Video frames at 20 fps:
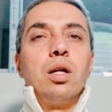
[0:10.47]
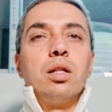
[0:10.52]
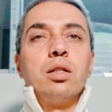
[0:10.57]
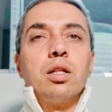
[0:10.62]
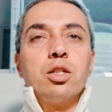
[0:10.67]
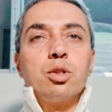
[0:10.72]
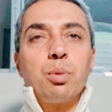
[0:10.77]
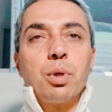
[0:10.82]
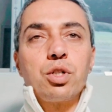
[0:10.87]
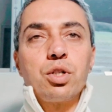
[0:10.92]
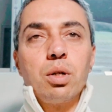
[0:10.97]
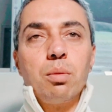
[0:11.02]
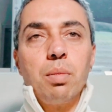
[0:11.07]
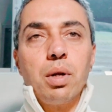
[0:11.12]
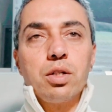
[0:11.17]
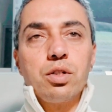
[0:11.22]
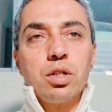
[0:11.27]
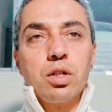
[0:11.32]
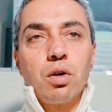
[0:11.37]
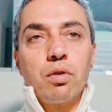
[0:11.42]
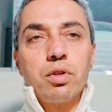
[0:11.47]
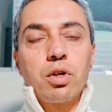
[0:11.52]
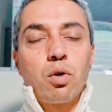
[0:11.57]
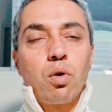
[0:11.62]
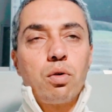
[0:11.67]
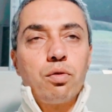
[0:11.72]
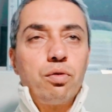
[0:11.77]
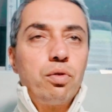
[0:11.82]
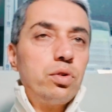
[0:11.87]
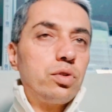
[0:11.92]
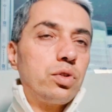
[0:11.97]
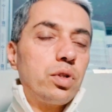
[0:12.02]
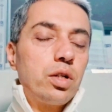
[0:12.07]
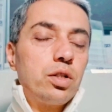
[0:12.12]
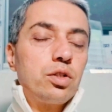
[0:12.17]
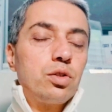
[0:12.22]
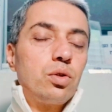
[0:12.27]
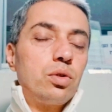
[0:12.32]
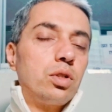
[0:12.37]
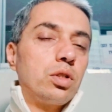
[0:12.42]
The special blessing of the confluence
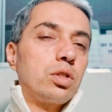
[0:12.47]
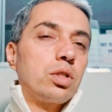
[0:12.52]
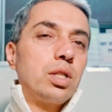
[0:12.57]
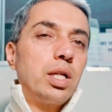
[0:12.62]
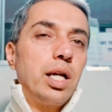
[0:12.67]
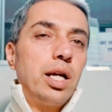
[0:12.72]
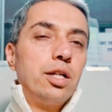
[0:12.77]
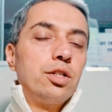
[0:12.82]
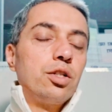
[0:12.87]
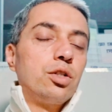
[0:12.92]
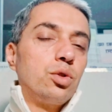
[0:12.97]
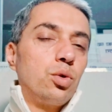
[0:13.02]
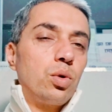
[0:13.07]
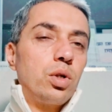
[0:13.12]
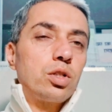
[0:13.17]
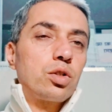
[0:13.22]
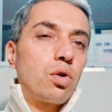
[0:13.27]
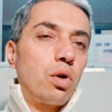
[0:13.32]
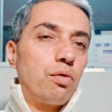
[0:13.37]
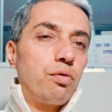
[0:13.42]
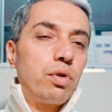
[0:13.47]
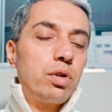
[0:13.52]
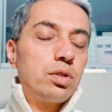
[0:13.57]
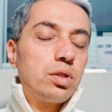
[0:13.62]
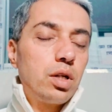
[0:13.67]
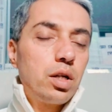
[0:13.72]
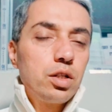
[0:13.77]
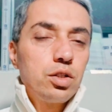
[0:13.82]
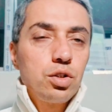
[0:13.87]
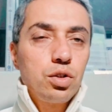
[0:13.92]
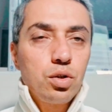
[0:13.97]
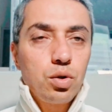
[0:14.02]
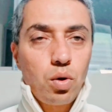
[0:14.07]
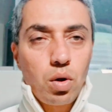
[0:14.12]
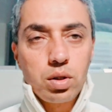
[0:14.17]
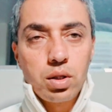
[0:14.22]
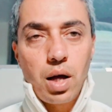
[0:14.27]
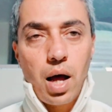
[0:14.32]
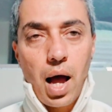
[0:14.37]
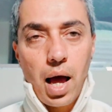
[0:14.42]
age. So, this age is known as Confluence age,
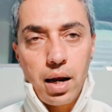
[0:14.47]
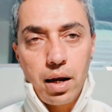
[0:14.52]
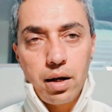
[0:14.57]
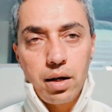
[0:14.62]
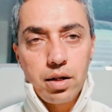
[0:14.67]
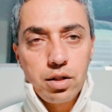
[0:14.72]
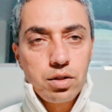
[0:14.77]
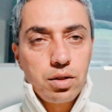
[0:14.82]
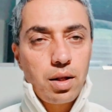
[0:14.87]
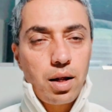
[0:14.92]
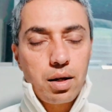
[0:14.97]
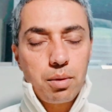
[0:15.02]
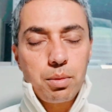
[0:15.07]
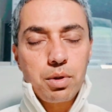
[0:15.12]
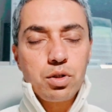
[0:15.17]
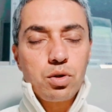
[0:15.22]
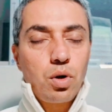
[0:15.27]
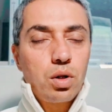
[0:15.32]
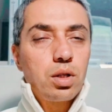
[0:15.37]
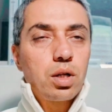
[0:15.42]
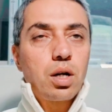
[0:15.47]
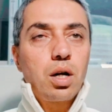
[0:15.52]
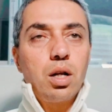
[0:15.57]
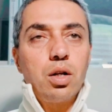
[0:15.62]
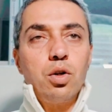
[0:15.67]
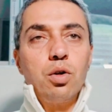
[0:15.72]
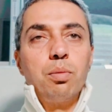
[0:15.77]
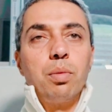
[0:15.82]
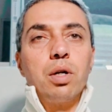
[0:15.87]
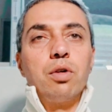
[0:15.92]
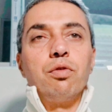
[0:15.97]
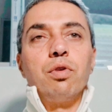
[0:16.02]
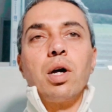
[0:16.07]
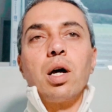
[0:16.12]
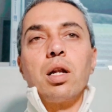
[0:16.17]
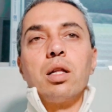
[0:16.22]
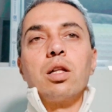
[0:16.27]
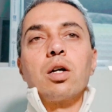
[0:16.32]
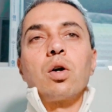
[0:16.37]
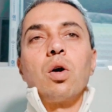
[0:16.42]
not the iron age. That means not the Kali, but we
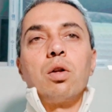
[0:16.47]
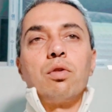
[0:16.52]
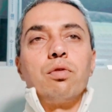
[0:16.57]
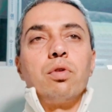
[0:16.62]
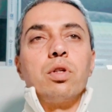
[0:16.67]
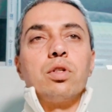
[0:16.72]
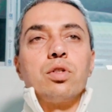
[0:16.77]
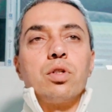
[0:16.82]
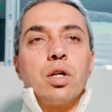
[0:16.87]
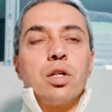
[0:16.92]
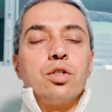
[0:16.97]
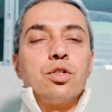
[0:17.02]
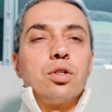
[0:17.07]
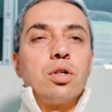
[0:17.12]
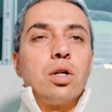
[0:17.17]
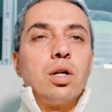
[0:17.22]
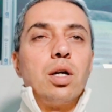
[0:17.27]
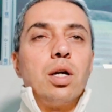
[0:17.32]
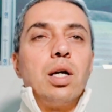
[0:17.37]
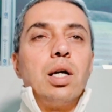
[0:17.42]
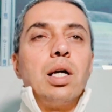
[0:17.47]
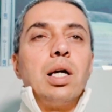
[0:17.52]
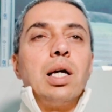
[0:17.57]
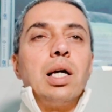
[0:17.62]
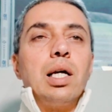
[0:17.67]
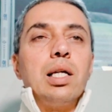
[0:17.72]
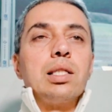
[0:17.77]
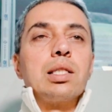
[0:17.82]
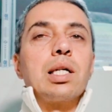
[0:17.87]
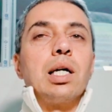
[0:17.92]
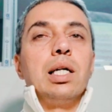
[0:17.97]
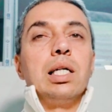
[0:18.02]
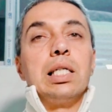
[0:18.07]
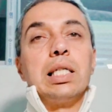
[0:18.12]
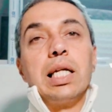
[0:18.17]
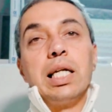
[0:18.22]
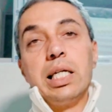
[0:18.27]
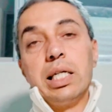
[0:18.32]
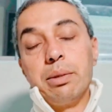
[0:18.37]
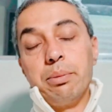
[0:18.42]
are in the Confluence age. Is
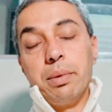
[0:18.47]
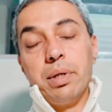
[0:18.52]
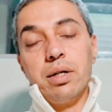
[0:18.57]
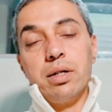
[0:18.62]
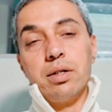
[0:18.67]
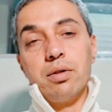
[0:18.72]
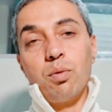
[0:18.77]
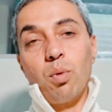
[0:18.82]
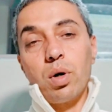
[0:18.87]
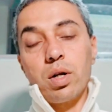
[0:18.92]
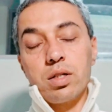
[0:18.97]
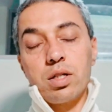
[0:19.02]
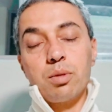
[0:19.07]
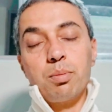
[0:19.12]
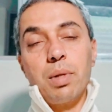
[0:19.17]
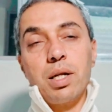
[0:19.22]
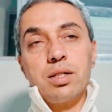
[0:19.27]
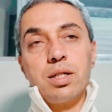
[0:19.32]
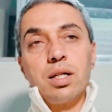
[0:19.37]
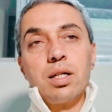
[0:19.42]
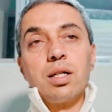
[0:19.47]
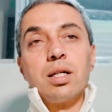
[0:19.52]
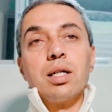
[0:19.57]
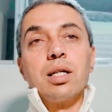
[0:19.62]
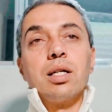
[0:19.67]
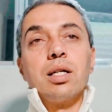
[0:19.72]
contentment. What is this blessing?